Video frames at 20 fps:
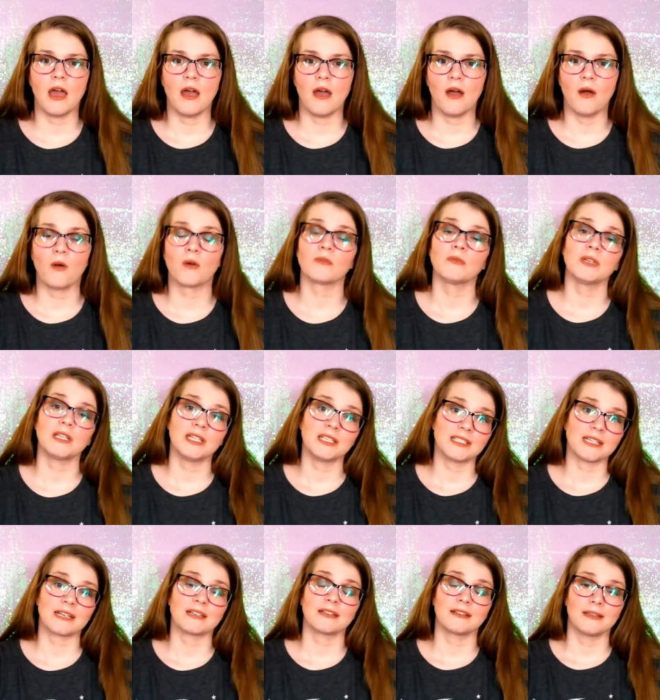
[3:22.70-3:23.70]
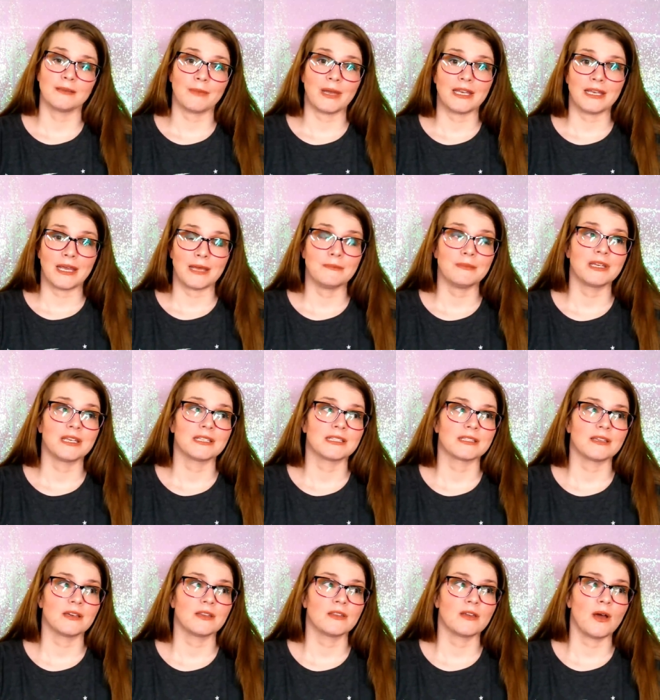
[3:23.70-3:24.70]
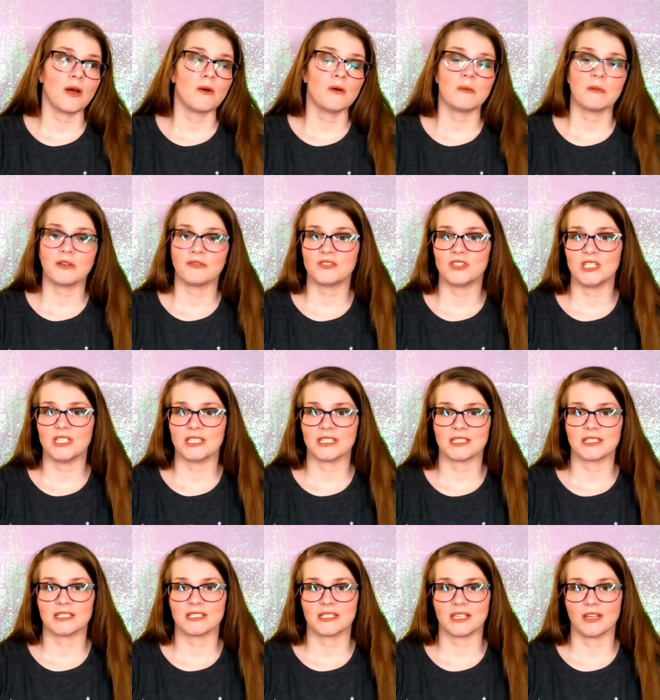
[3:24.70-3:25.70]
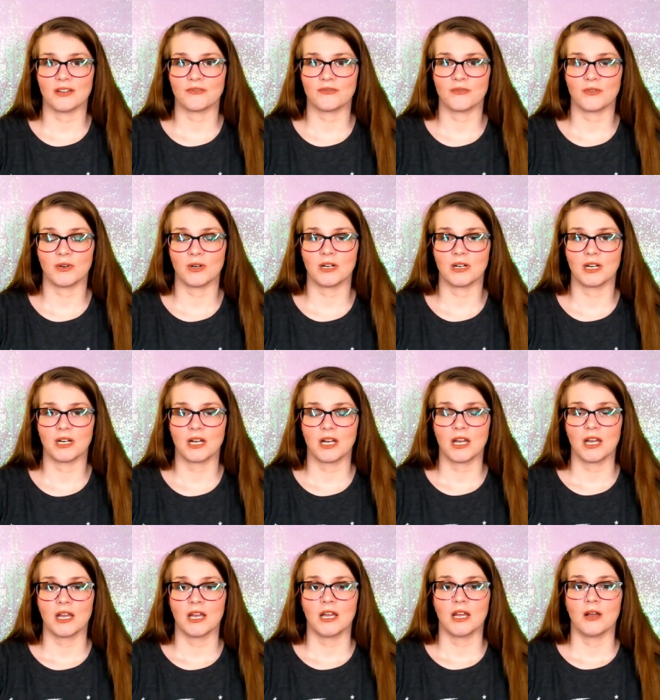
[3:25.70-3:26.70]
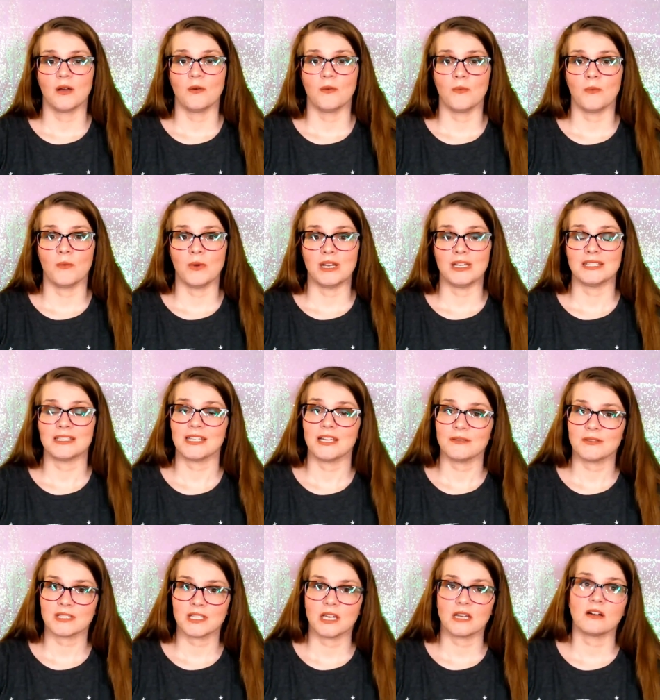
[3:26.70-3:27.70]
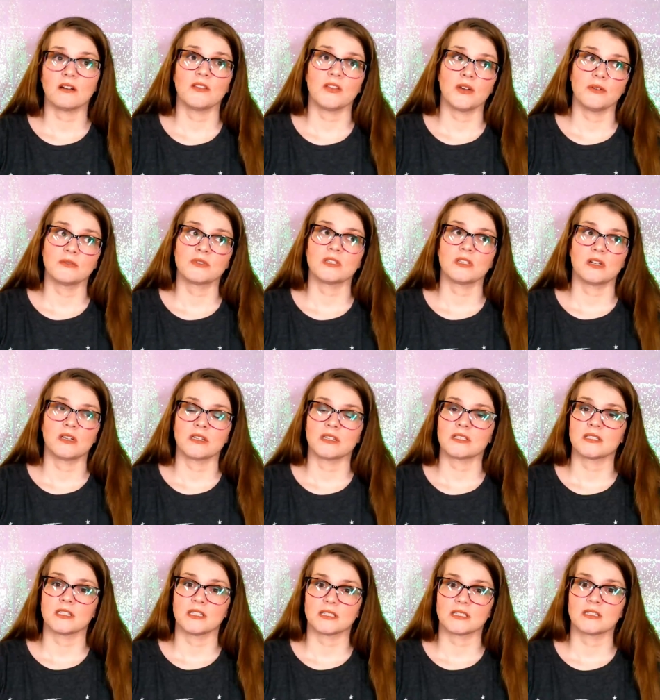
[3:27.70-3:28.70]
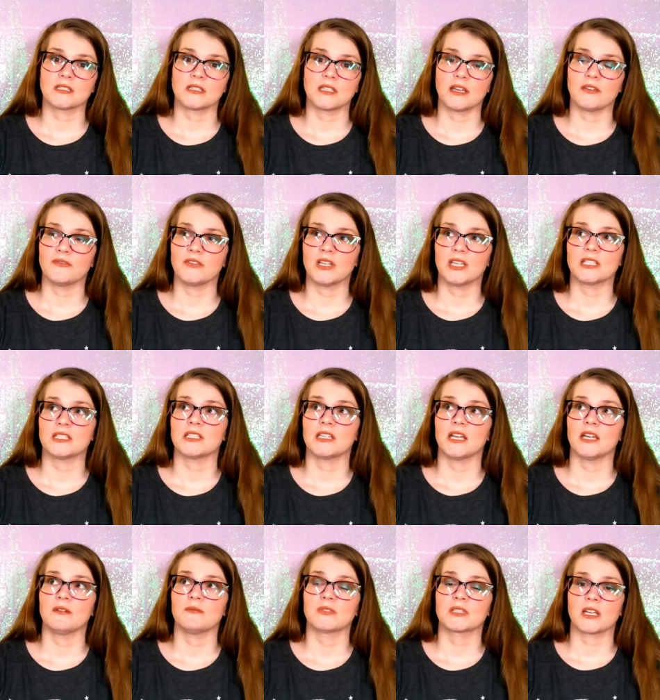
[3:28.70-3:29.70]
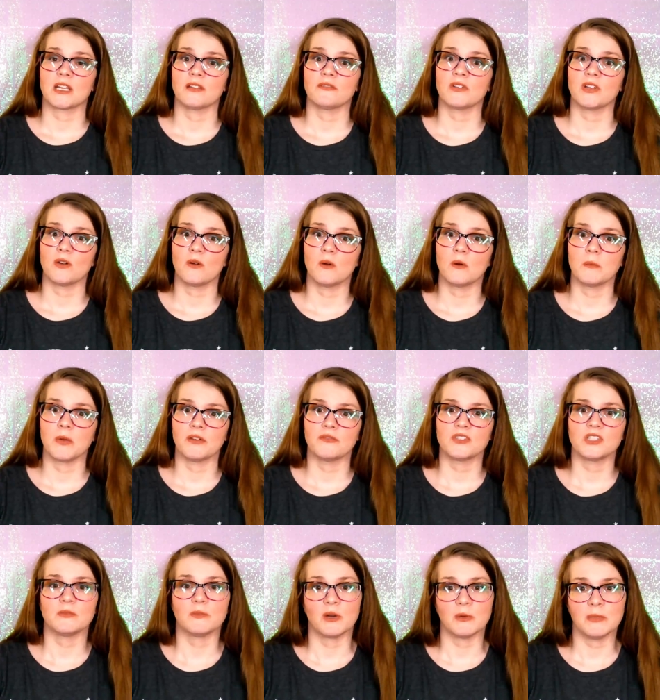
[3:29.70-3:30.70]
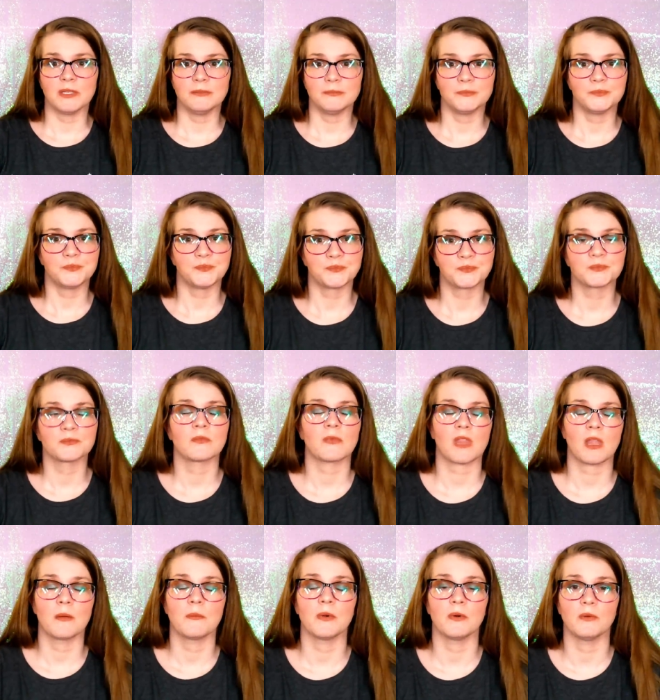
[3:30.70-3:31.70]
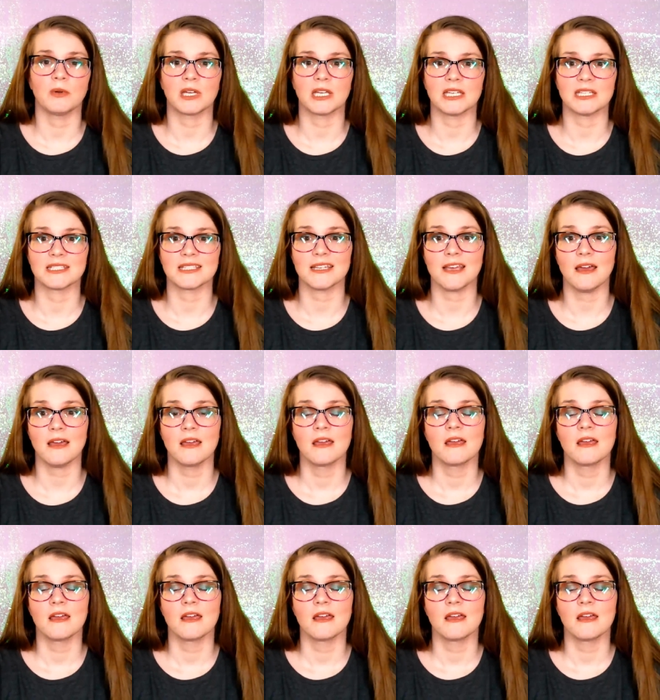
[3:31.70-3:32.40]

or really technically my name because the OMFG doesn't stand for what it sounds like, although honestly I feel like today it was kind of an OMFG moment, but we'll get into that.